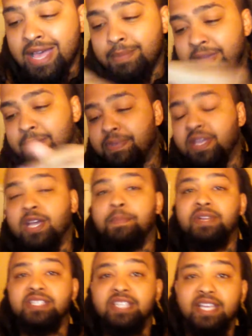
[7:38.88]
I might pick
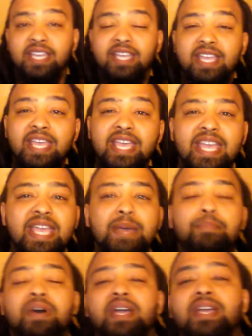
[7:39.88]
up in a second,
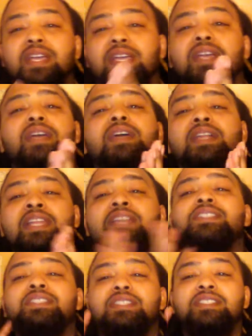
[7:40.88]
but
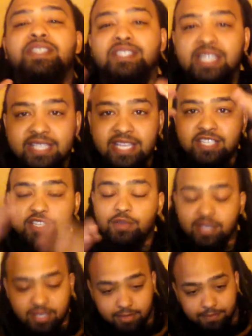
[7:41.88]
let's just let that
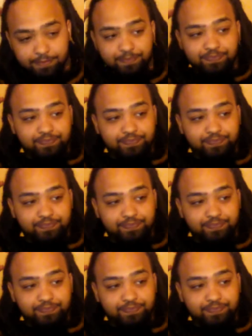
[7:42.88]
soak in.